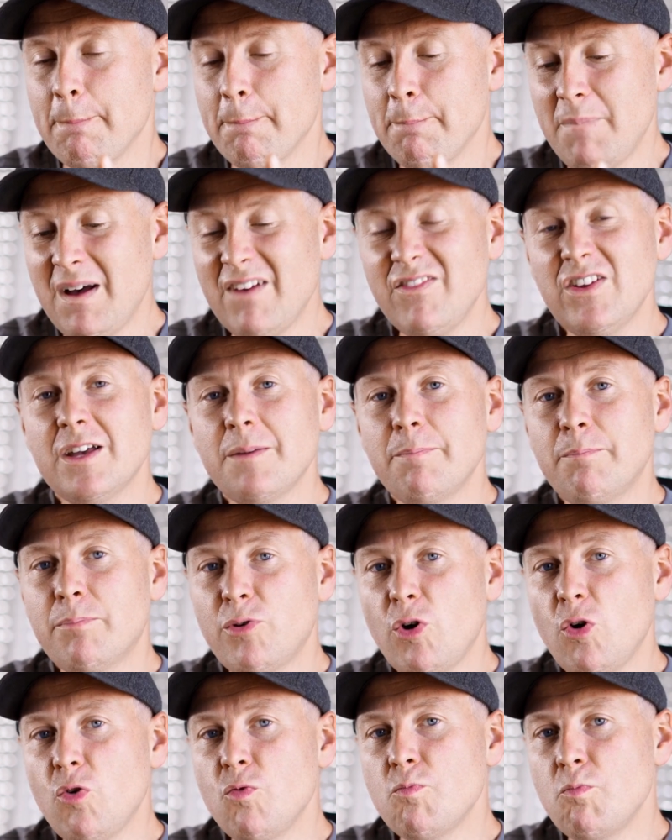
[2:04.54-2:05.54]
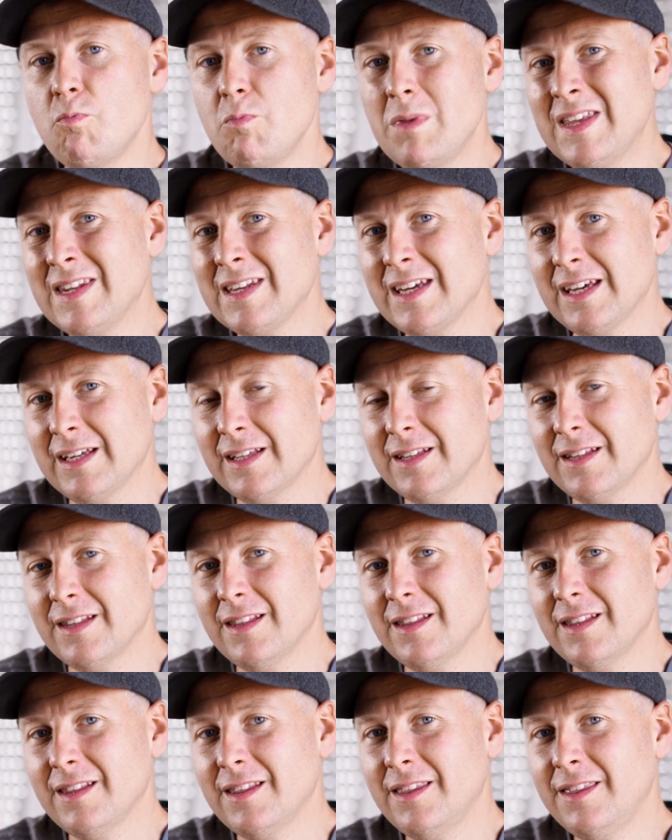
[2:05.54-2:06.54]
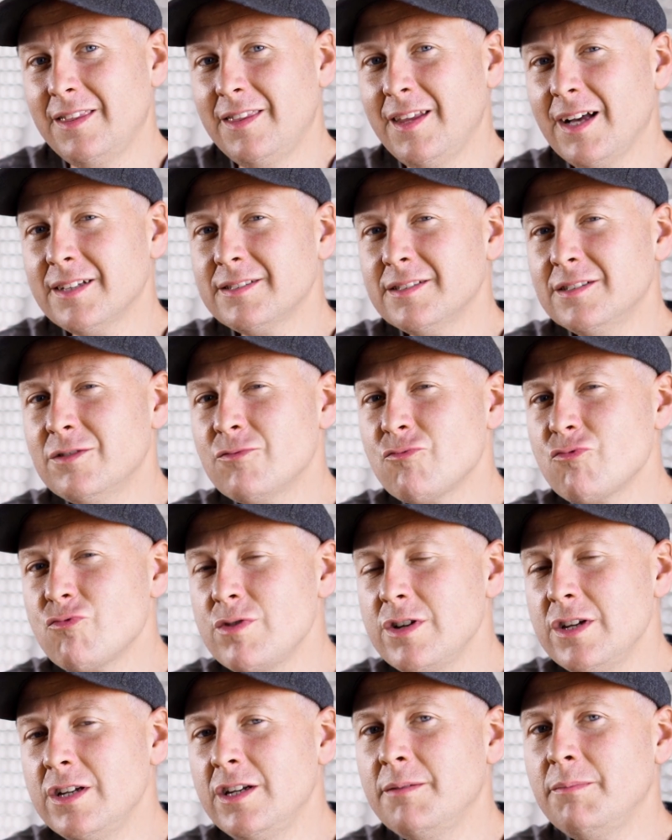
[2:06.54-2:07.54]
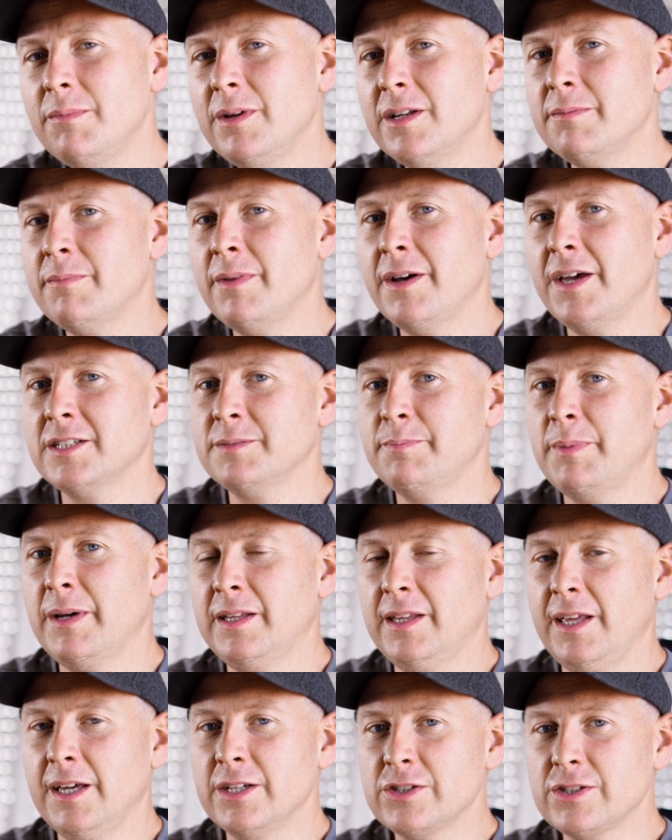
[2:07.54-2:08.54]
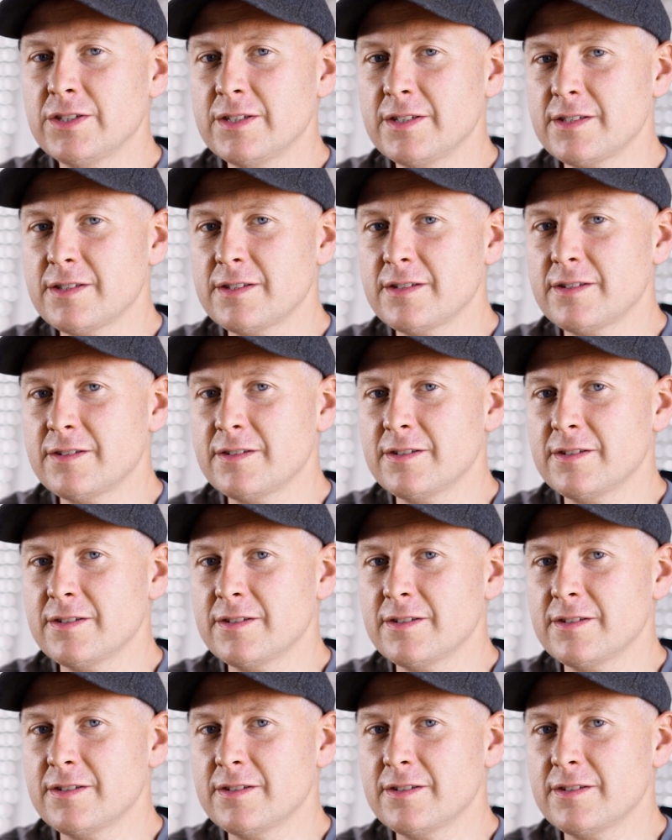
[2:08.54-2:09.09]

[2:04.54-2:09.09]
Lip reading: MAVIC Pro Mini doesn't really meet my expectations.